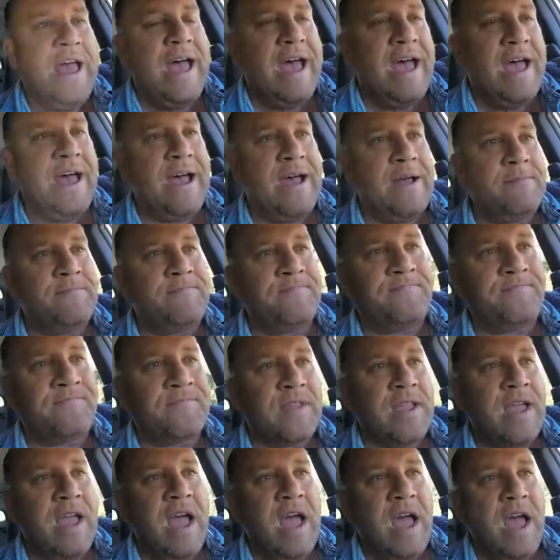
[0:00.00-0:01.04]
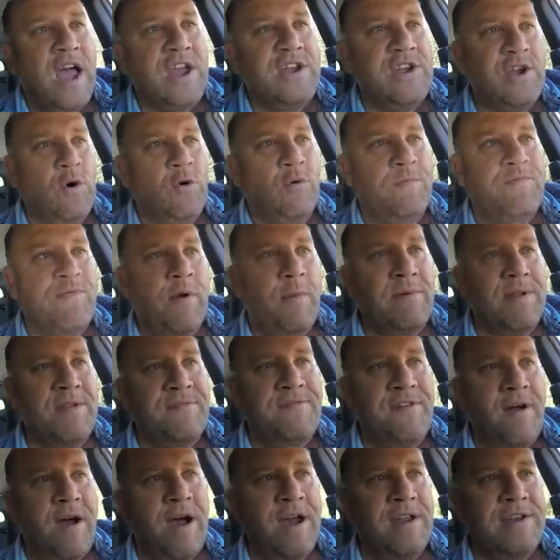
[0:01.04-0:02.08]
Um, you'll probably
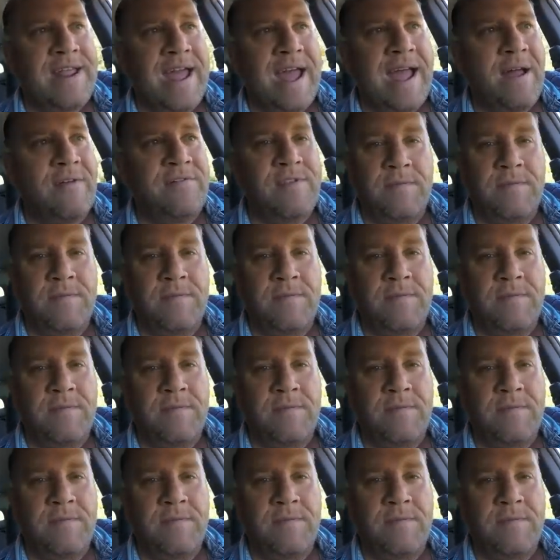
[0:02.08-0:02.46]
find out